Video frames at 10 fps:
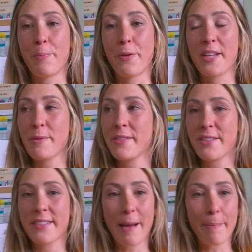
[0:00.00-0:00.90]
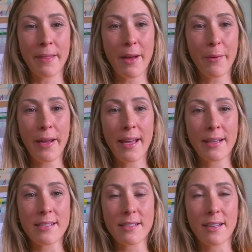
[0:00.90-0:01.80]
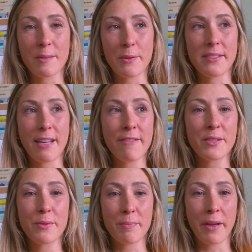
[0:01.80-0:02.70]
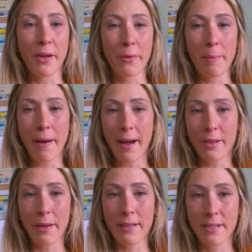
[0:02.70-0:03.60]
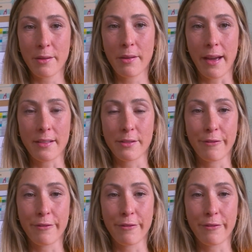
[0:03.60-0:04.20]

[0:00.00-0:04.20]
But I suppose it just happened that way. And I suppose sevens was my only pathway to that.